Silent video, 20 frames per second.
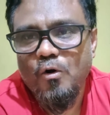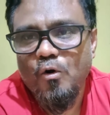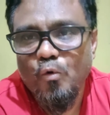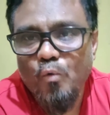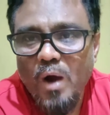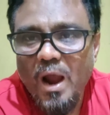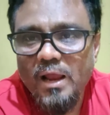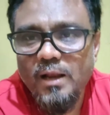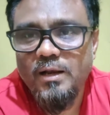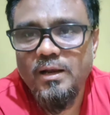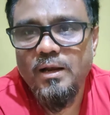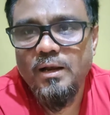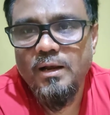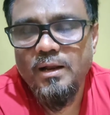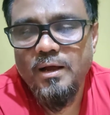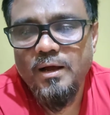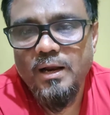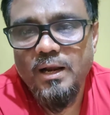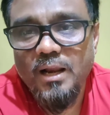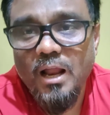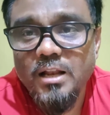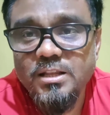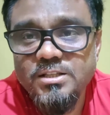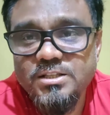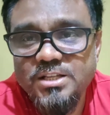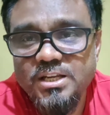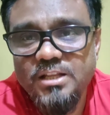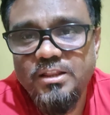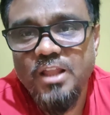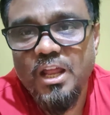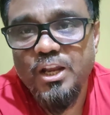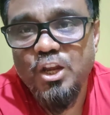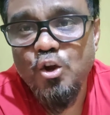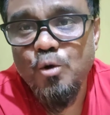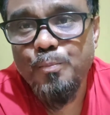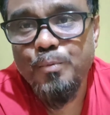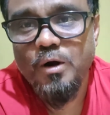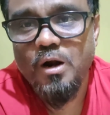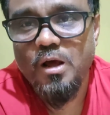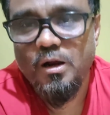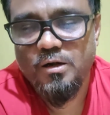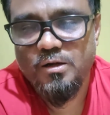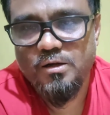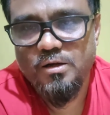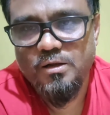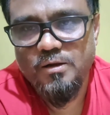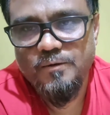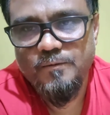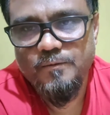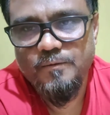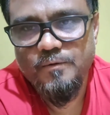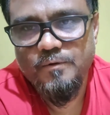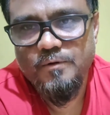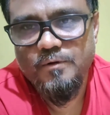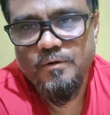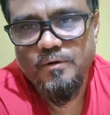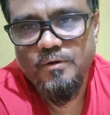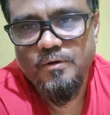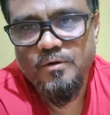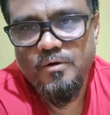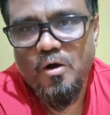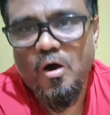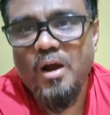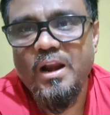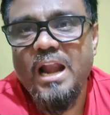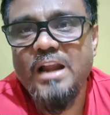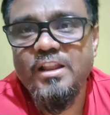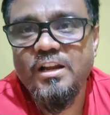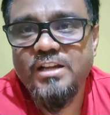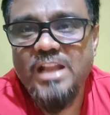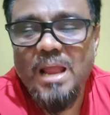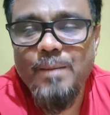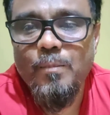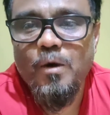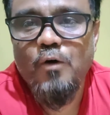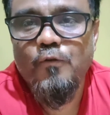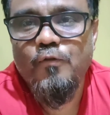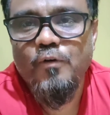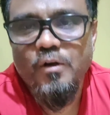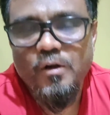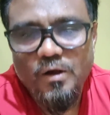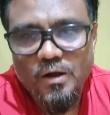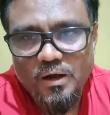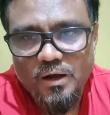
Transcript: while launching the new product or at the time of